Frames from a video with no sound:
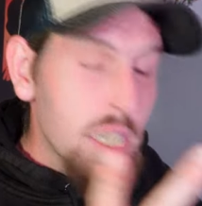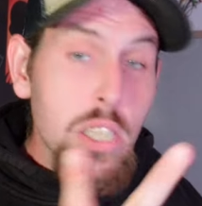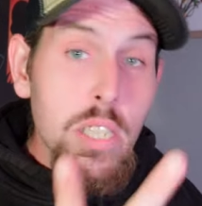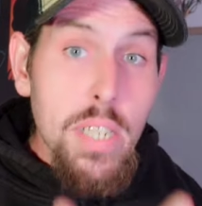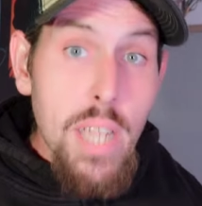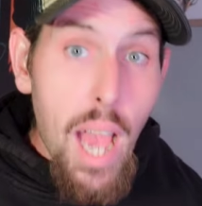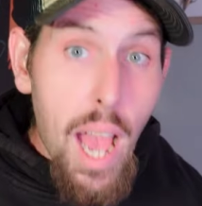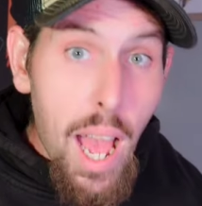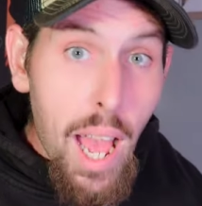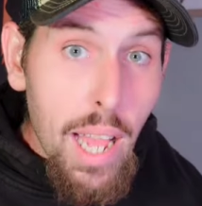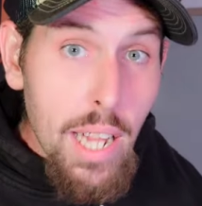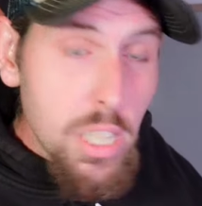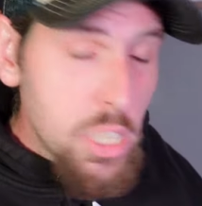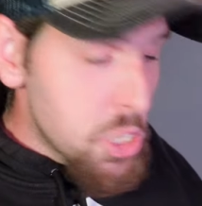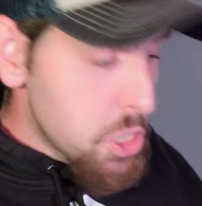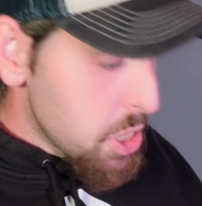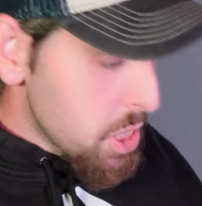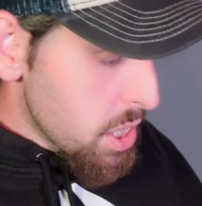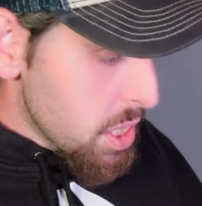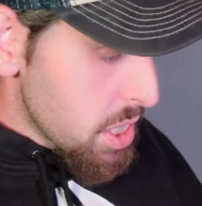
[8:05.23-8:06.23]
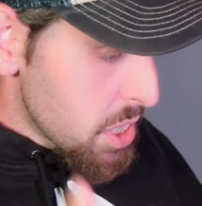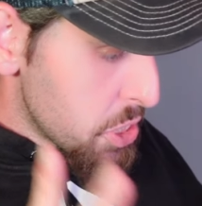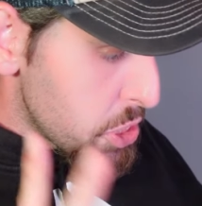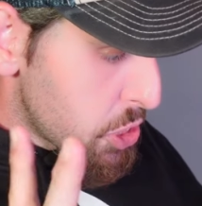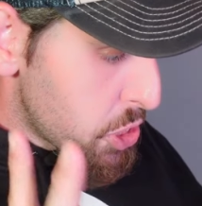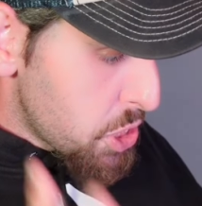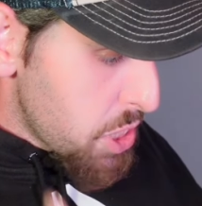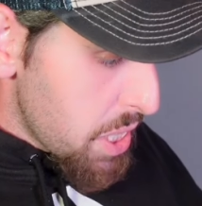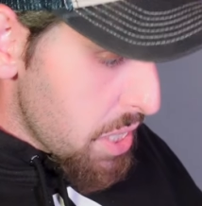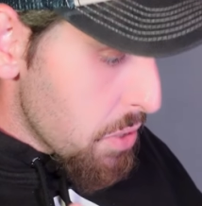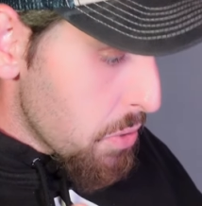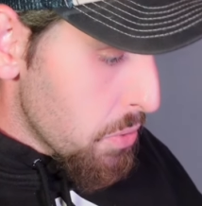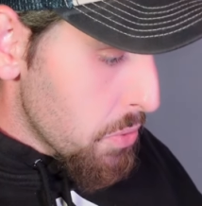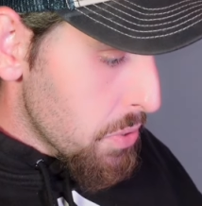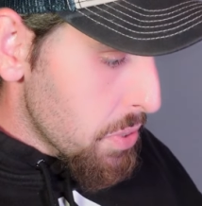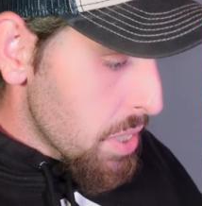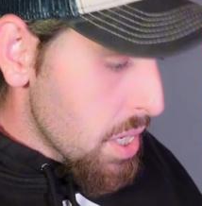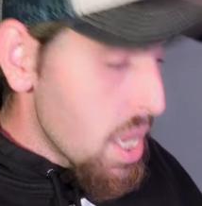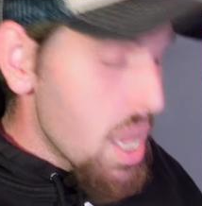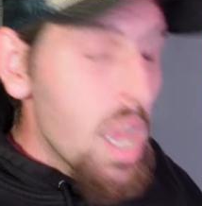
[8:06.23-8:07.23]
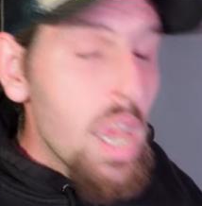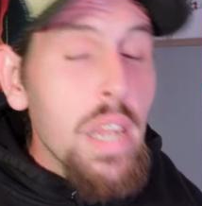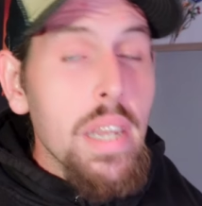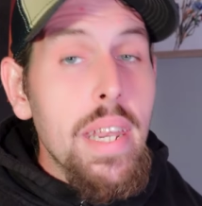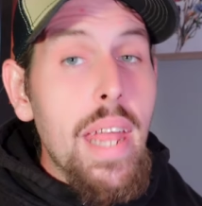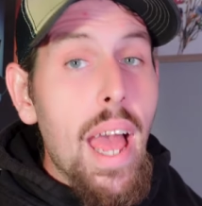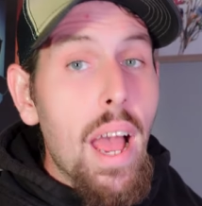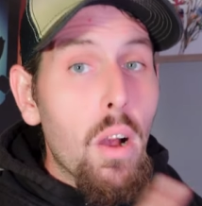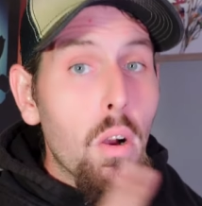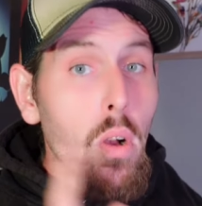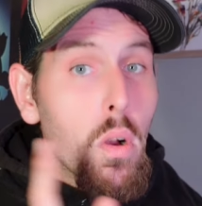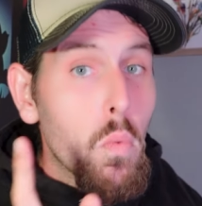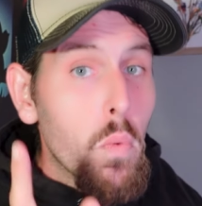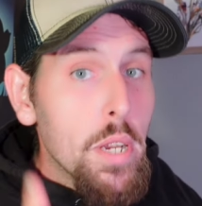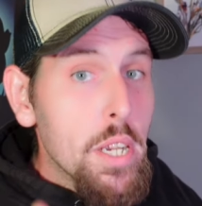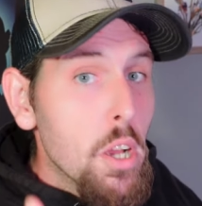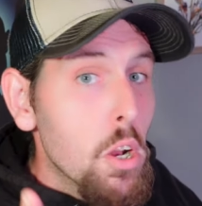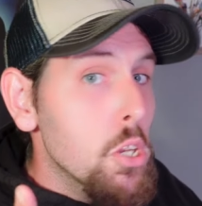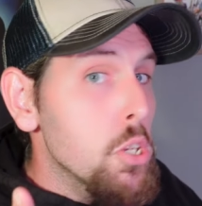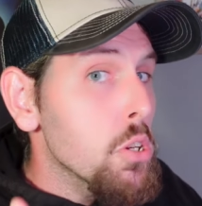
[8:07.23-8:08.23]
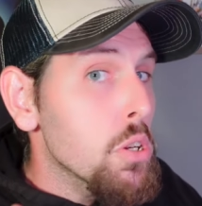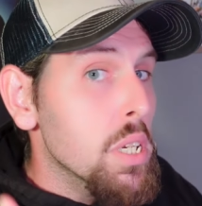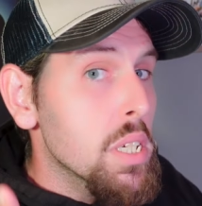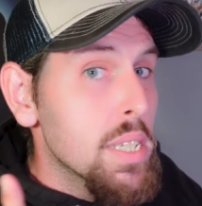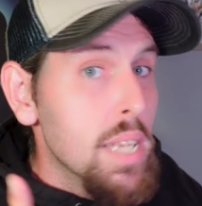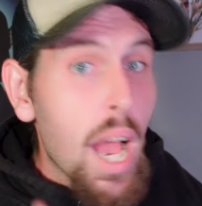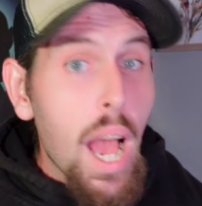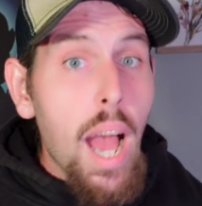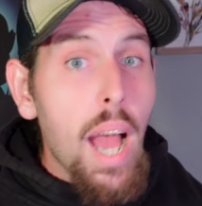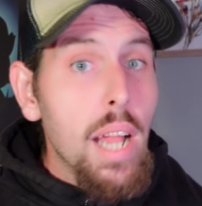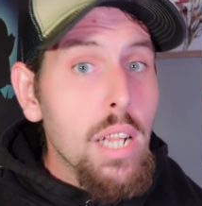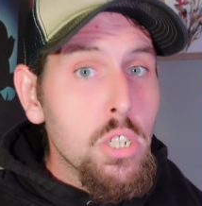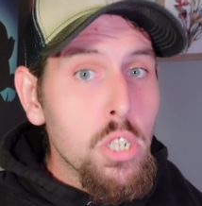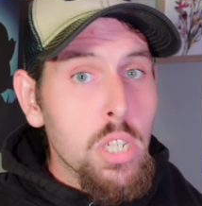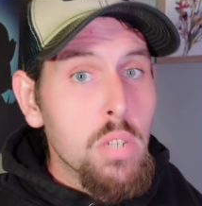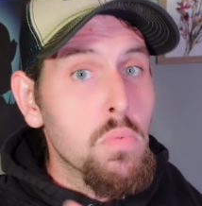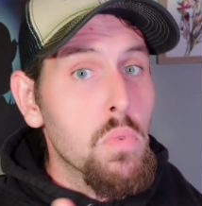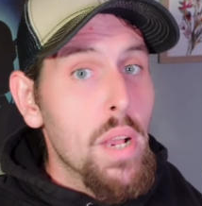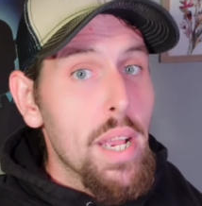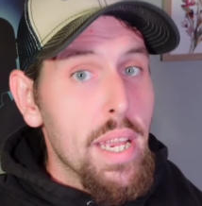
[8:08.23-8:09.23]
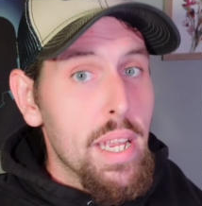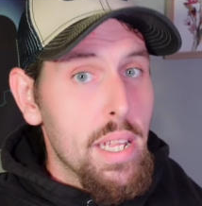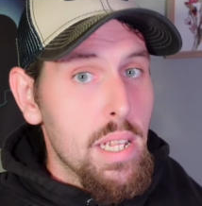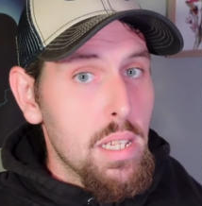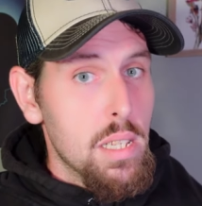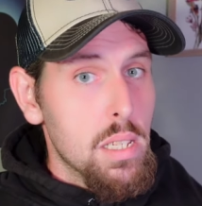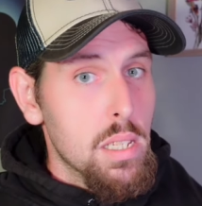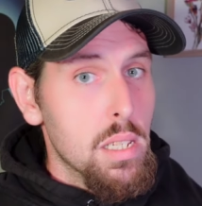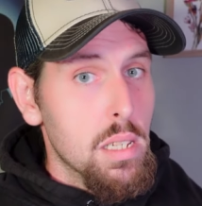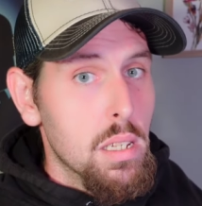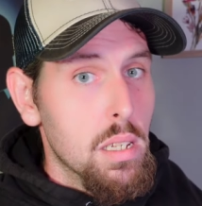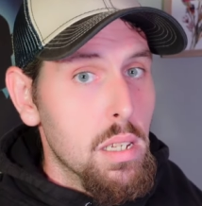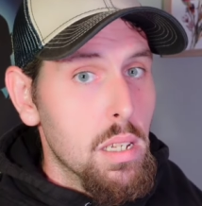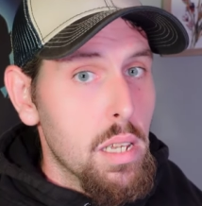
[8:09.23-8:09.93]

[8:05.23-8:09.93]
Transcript: dodge, shield. Now, we know you could dodge in raids,